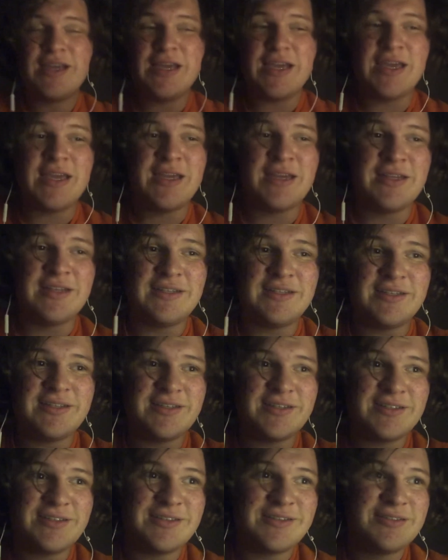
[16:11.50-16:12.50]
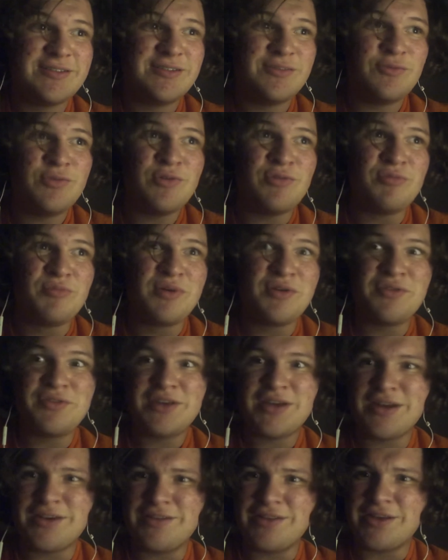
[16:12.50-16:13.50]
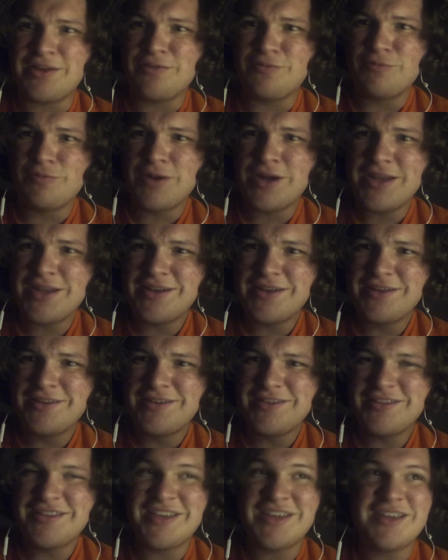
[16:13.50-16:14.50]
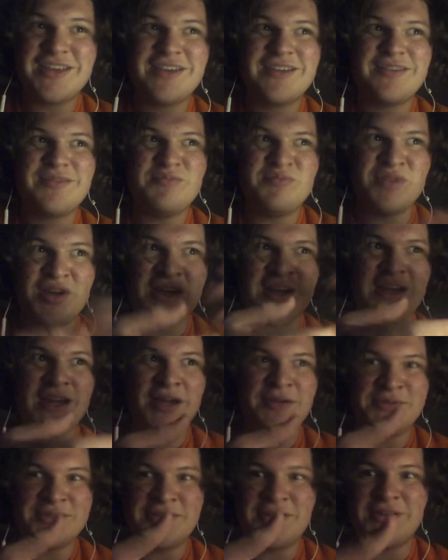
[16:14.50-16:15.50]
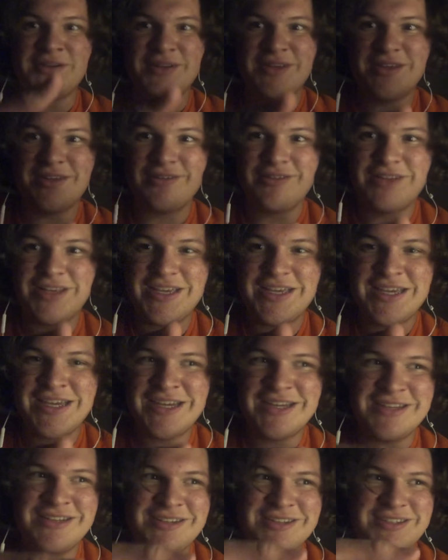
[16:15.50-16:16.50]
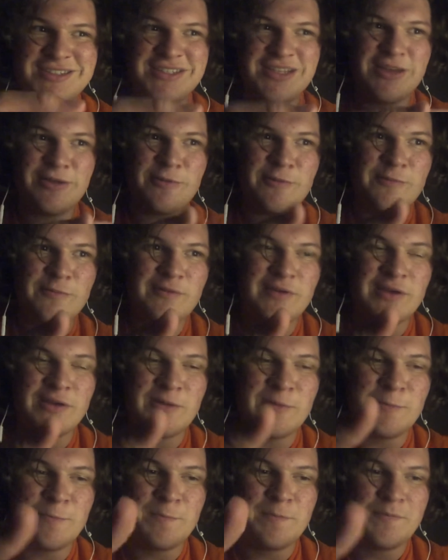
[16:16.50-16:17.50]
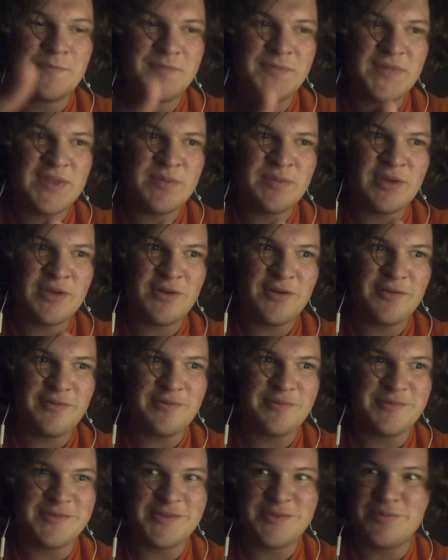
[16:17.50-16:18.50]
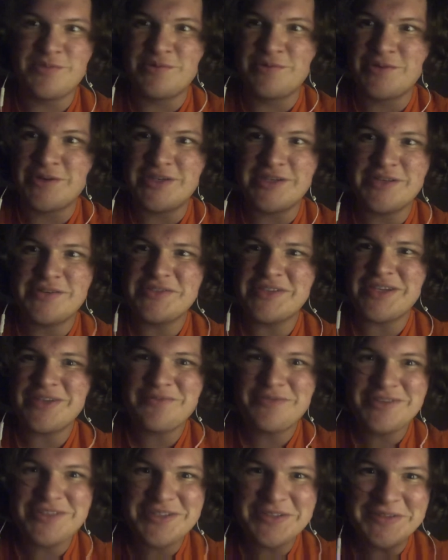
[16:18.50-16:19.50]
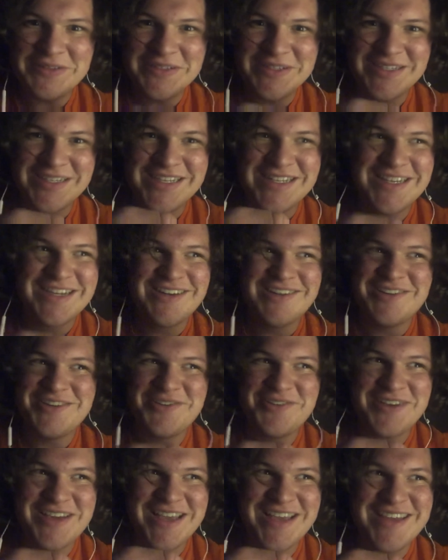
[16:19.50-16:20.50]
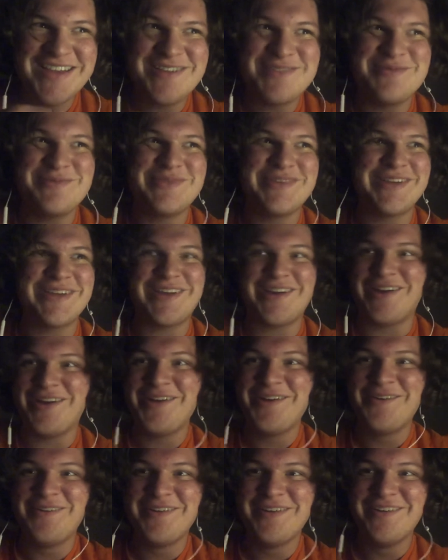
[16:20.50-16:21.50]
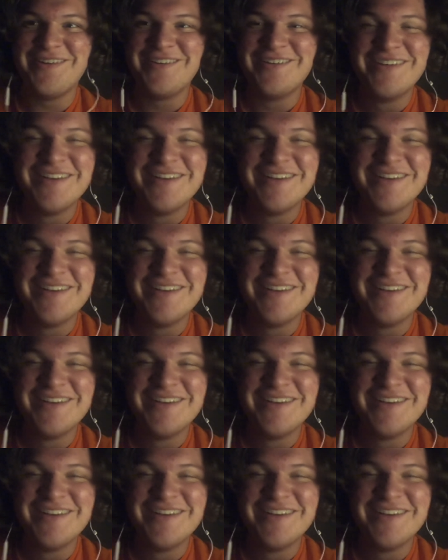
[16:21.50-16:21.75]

and we were both kind of like, what? Like, I was starting to get all lightheaded and stuff, and my girlfriend was super worried. She was like, what's going on? Are you okay? And I'm like, I don't know,